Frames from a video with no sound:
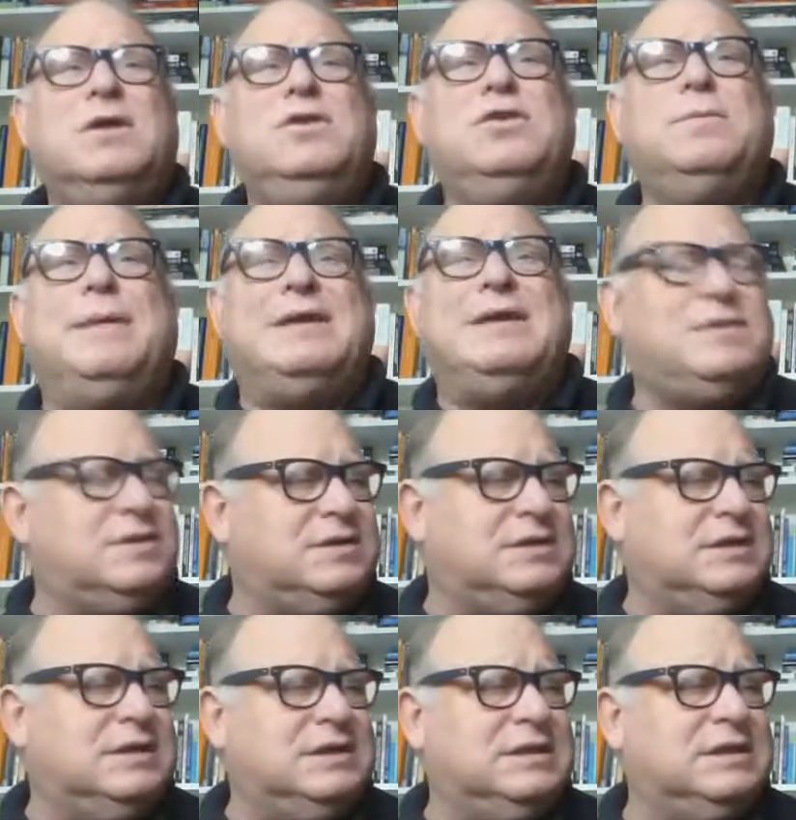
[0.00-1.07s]
you
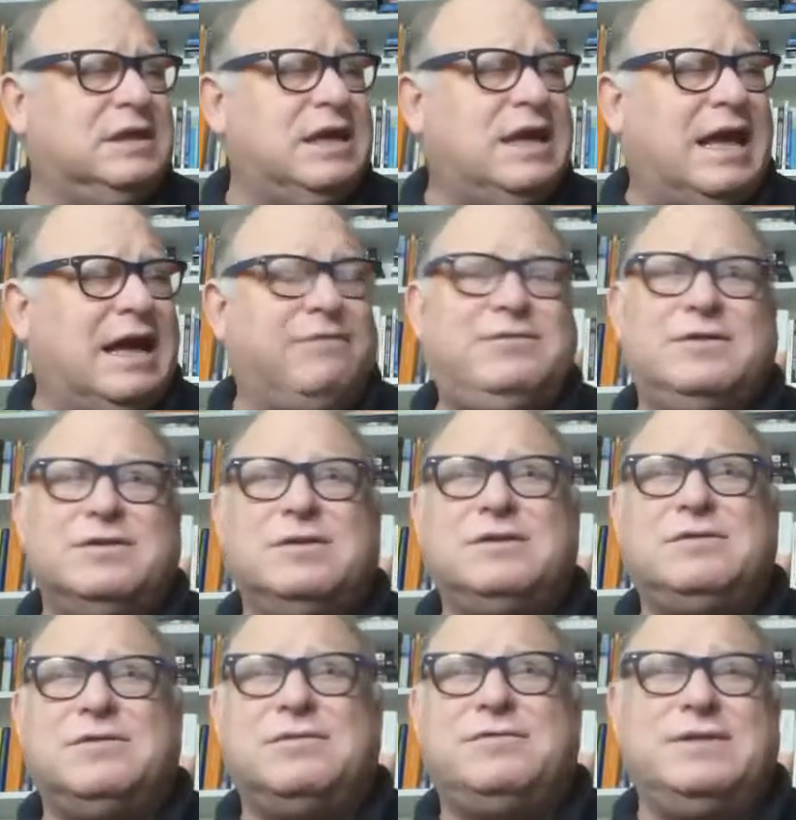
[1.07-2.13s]
basically have to
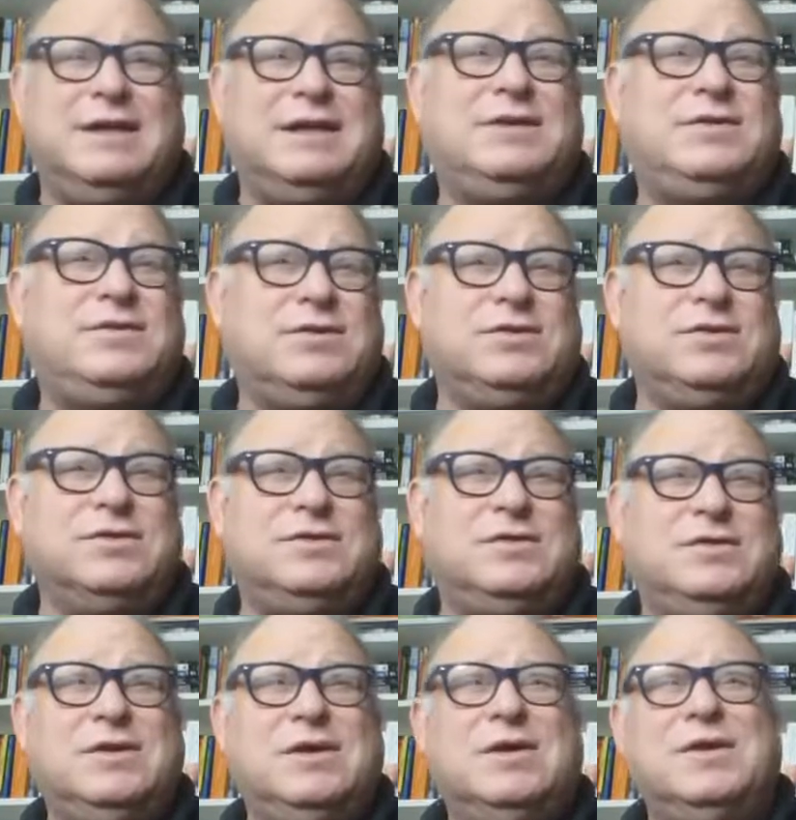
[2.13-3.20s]
look for phonetic searches.